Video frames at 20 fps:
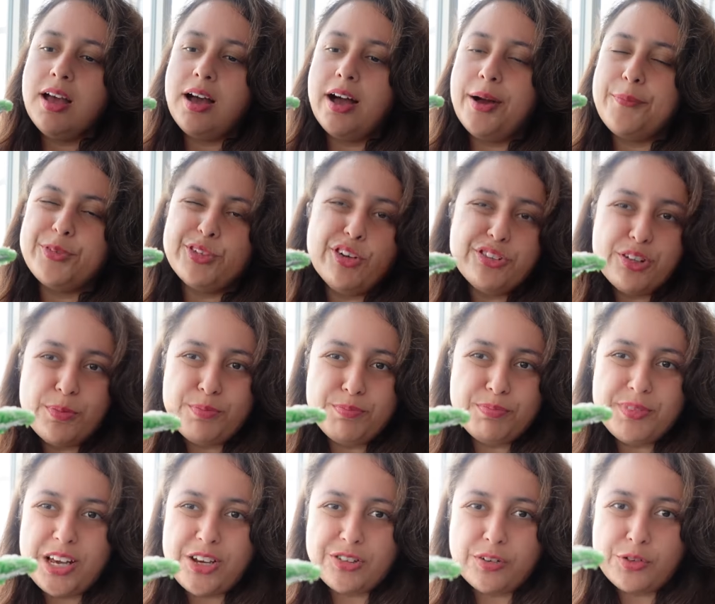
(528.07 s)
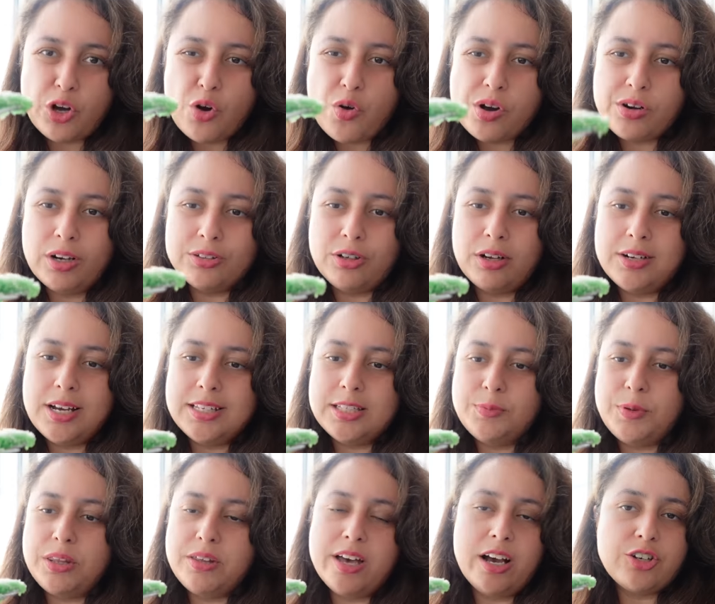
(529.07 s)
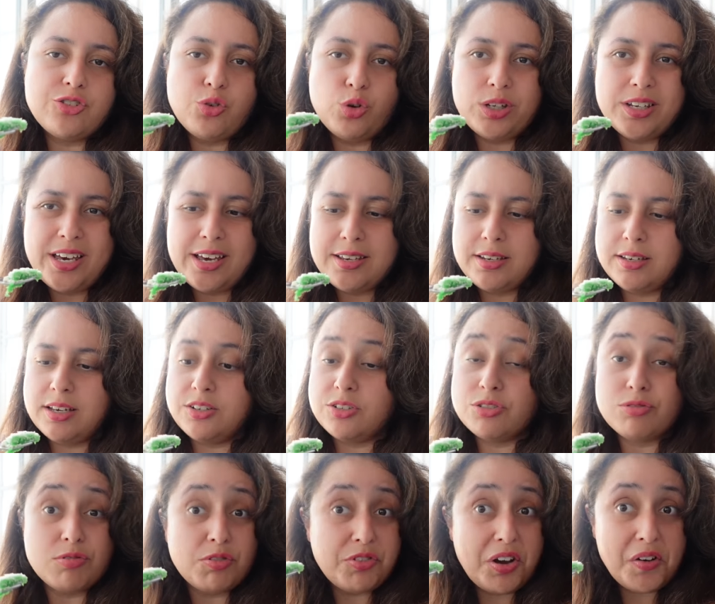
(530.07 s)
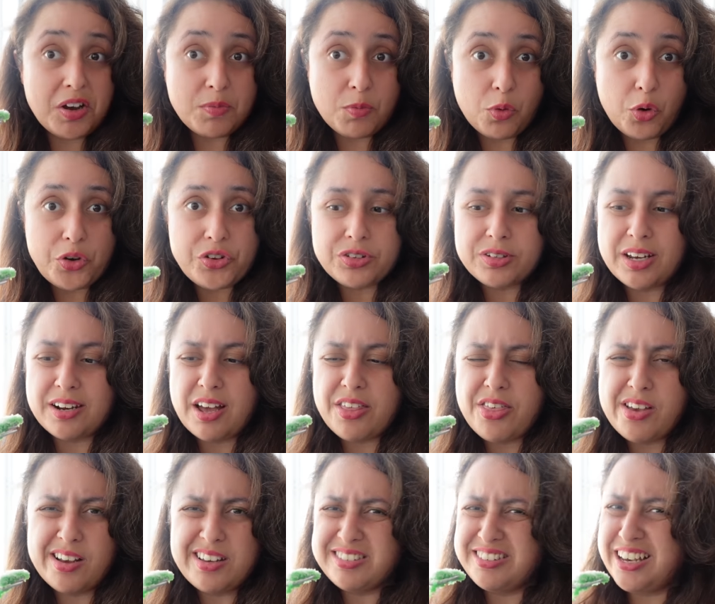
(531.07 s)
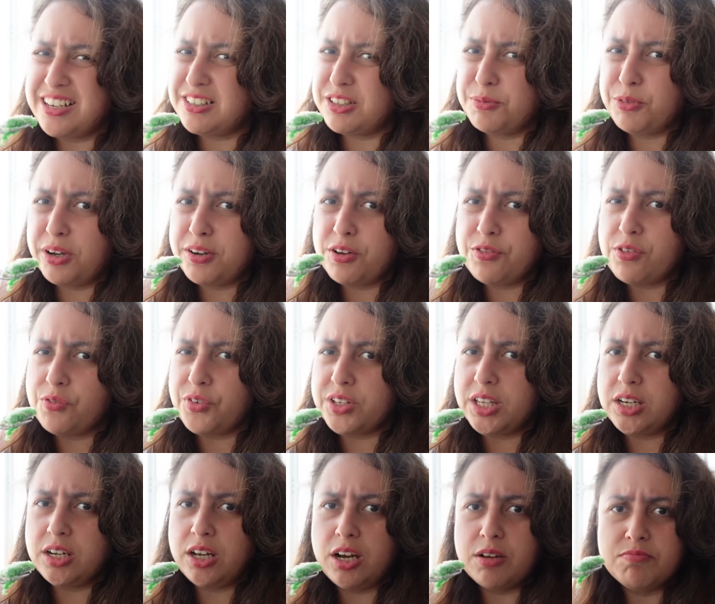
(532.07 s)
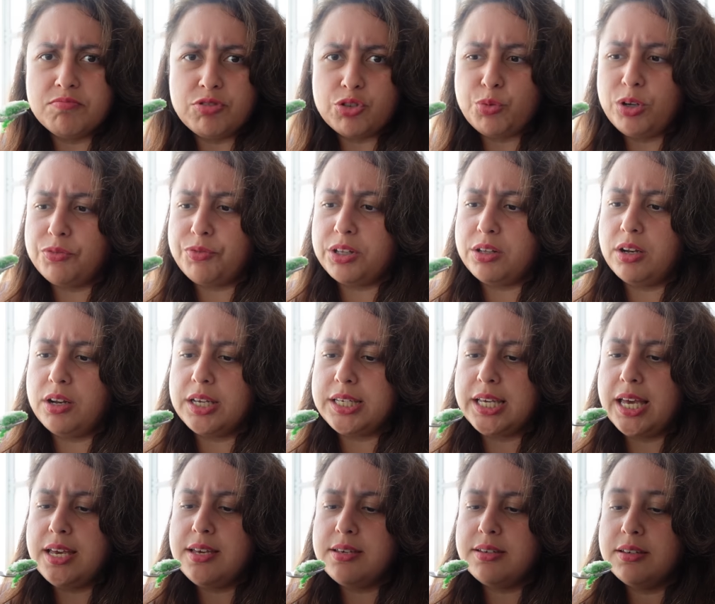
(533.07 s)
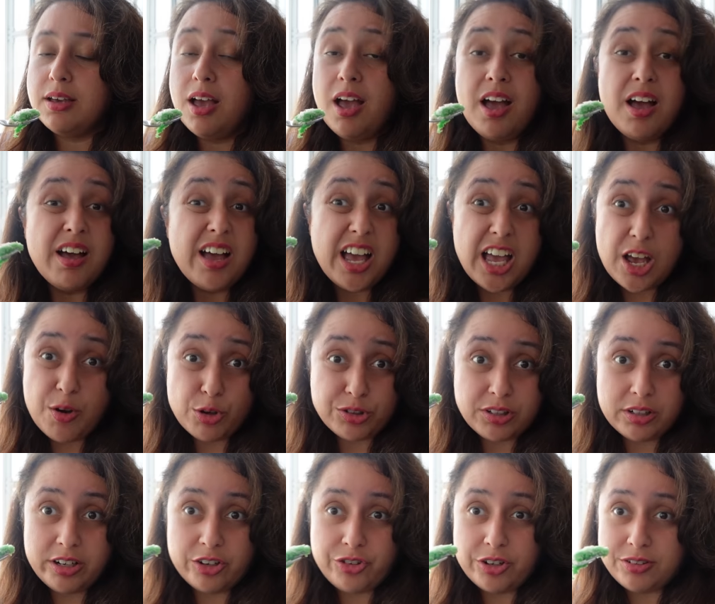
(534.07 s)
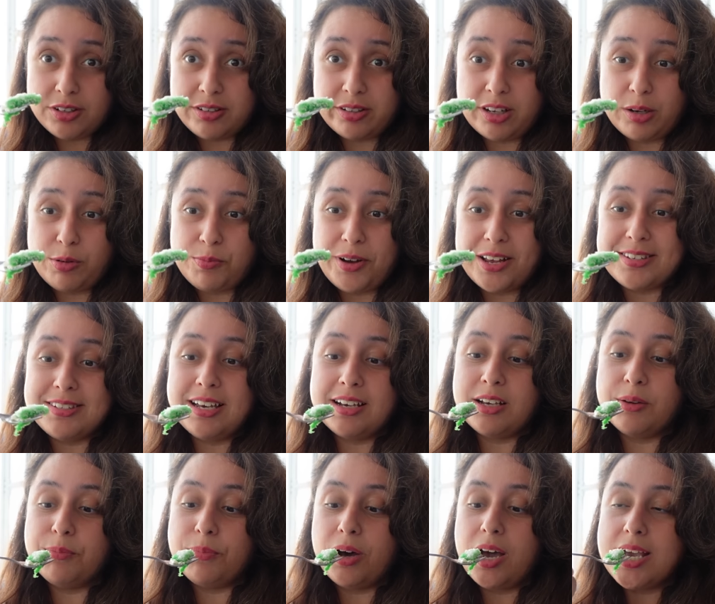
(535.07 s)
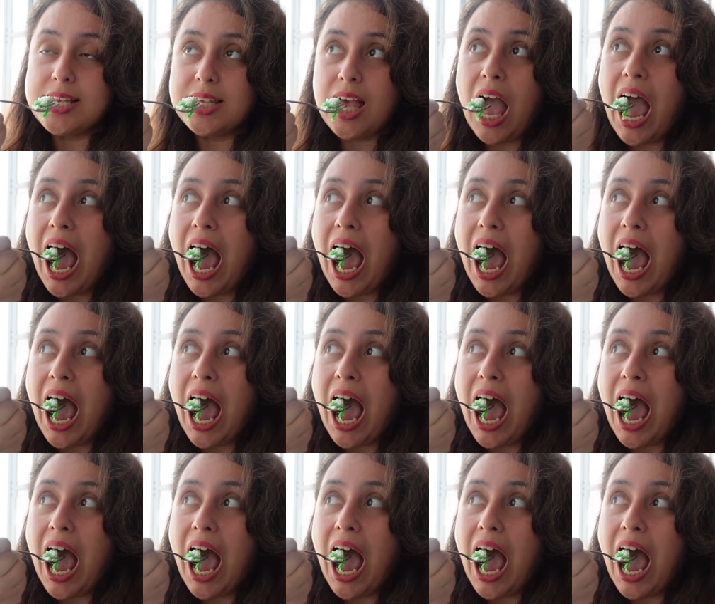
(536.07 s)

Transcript: Um, it's got some layers of coconut on it, but the actual cake is very moist, and I think it's like some kind of vanilla, sweet vanilla cake. It was delicious. This is going to be my second bite.